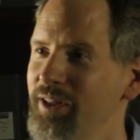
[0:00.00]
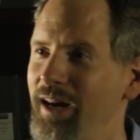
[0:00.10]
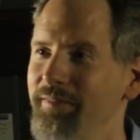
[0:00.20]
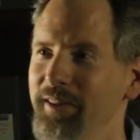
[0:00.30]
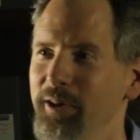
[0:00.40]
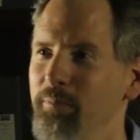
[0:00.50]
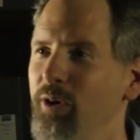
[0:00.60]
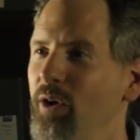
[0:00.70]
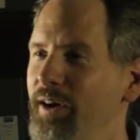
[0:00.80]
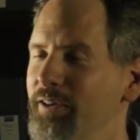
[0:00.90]
Often their
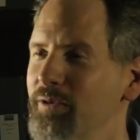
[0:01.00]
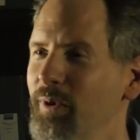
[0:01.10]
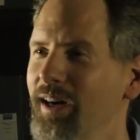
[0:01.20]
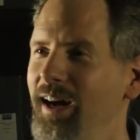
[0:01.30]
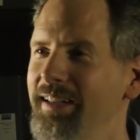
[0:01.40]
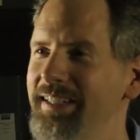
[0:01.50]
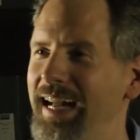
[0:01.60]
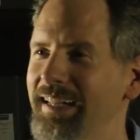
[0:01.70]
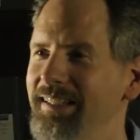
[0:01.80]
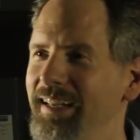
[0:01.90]
employers were
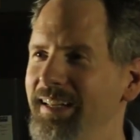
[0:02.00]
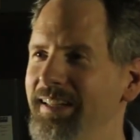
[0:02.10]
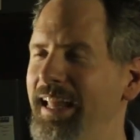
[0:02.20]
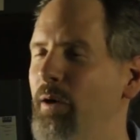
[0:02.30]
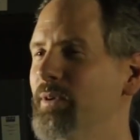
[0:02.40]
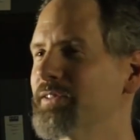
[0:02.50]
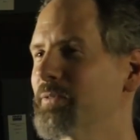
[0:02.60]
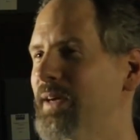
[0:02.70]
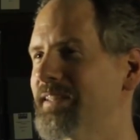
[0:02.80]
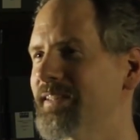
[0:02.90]
contacted, and that was
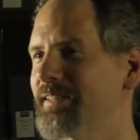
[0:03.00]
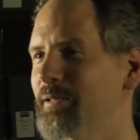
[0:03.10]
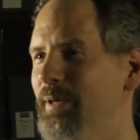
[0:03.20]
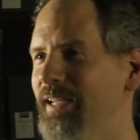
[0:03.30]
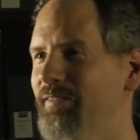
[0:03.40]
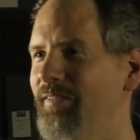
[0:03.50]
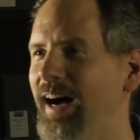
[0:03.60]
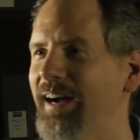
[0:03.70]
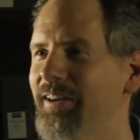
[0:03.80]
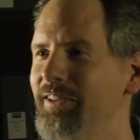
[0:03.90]
a reason to be
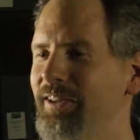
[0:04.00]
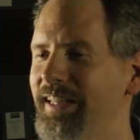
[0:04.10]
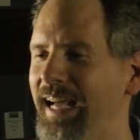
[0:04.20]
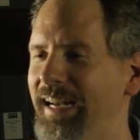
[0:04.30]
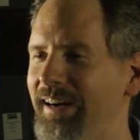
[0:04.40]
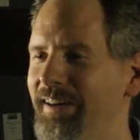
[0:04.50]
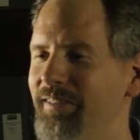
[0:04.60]
fired during that era.